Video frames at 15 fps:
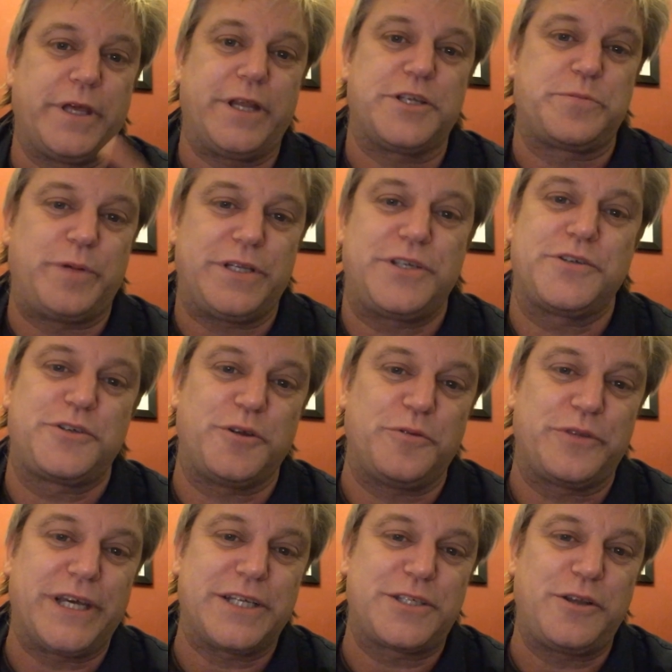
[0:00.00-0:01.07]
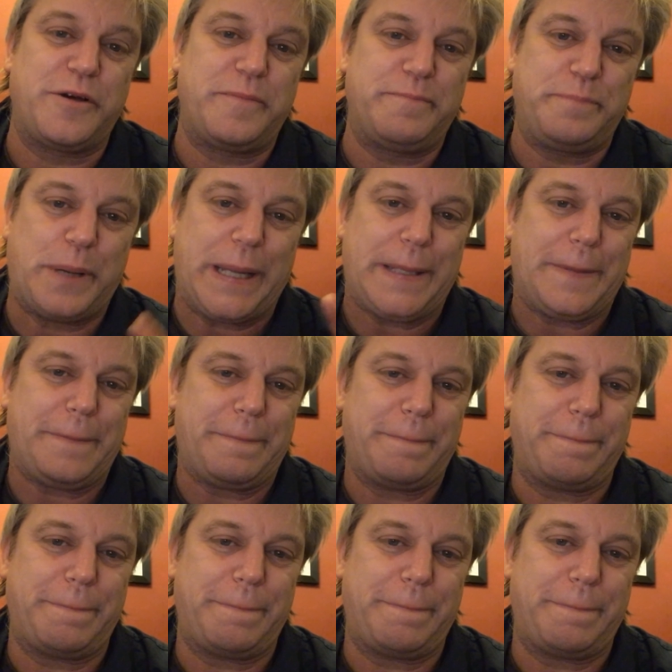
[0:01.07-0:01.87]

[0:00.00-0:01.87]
And I'll speak to you soon. Thanks a lot. Bye.